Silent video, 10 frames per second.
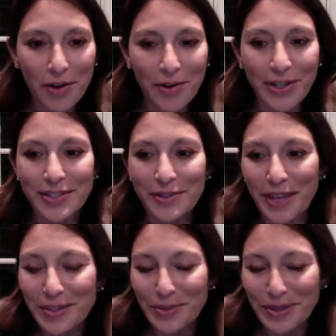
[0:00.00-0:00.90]
And so
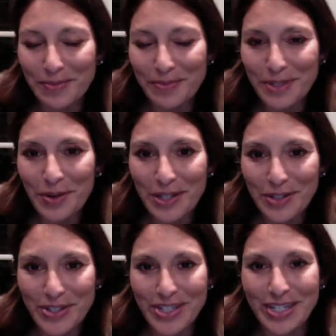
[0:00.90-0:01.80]
that's what I'm so
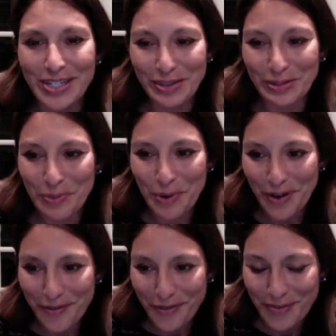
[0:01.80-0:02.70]
interested to learn
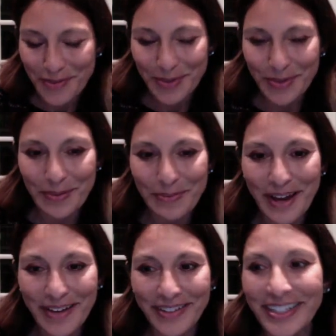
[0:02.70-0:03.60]
more from you
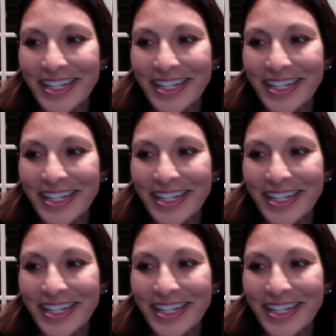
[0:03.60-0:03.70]
about.